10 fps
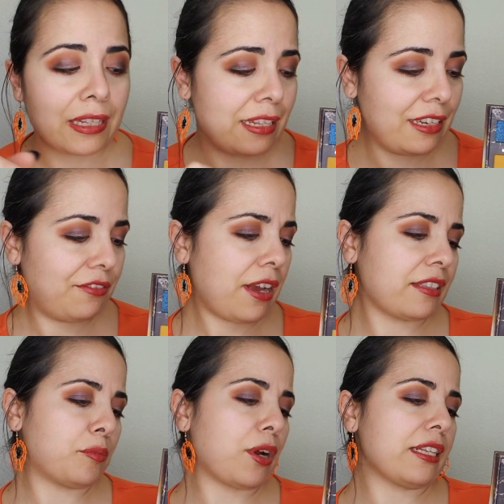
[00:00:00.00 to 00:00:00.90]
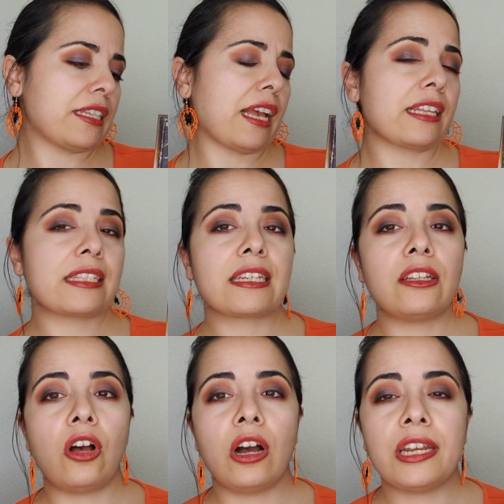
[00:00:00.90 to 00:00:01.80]
and in fact the price tag is still
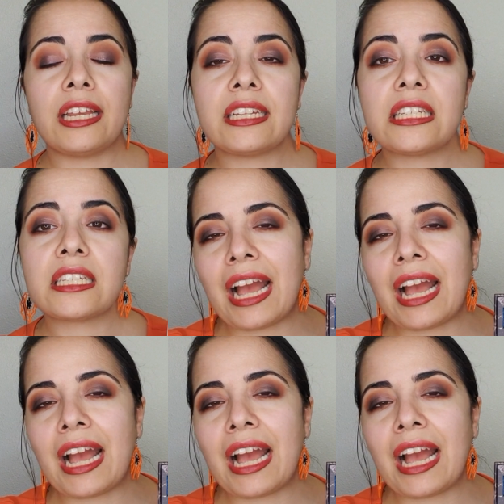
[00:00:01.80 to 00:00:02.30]
on it.